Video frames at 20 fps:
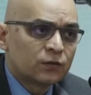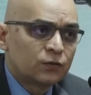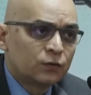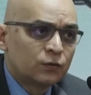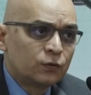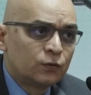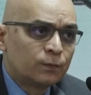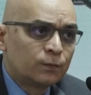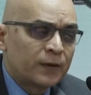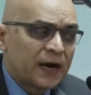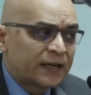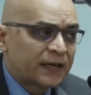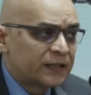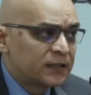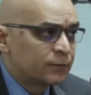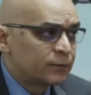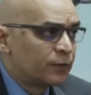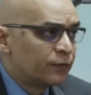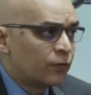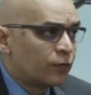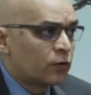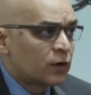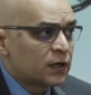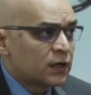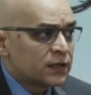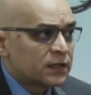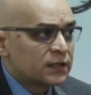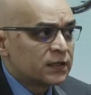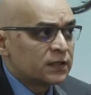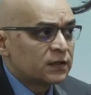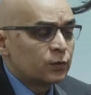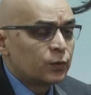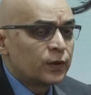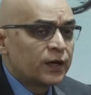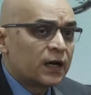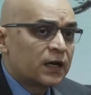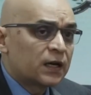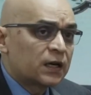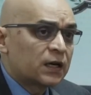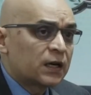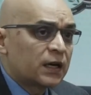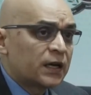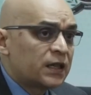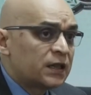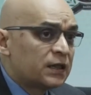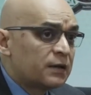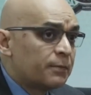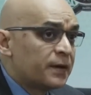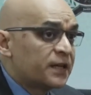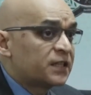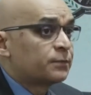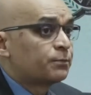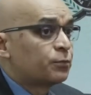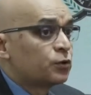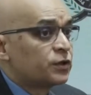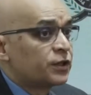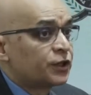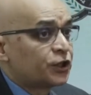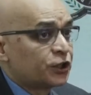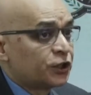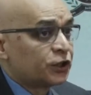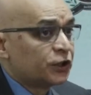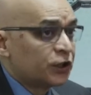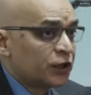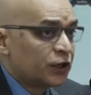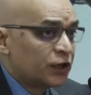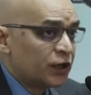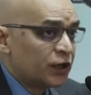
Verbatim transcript: who practice before us, we are in the best position